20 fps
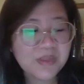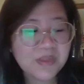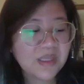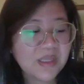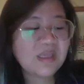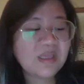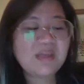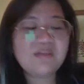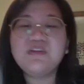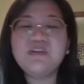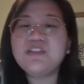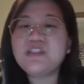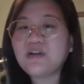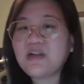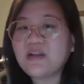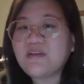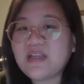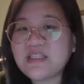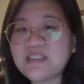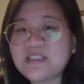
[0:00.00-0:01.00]
If you don't
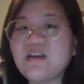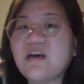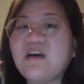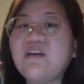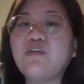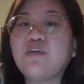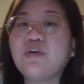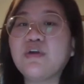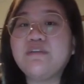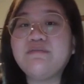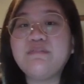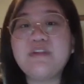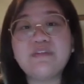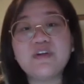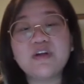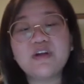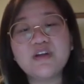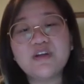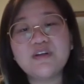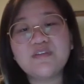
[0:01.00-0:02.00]
have NSOLVE or you've
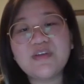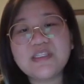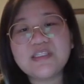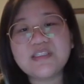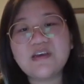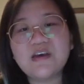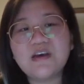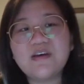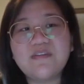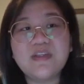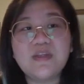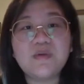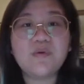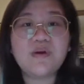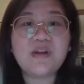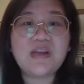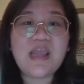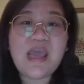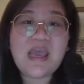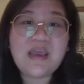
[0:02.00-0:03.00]
never heard of NSOLVE and you
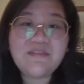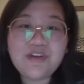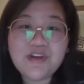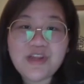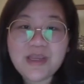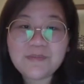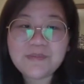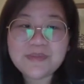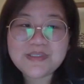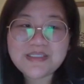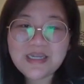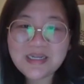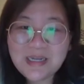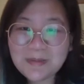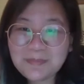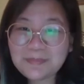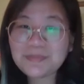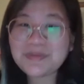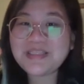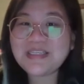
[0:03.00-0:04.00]
want to have your campus sign
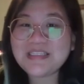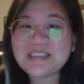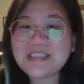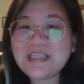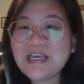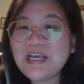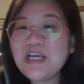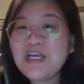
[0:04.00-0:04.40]
up, please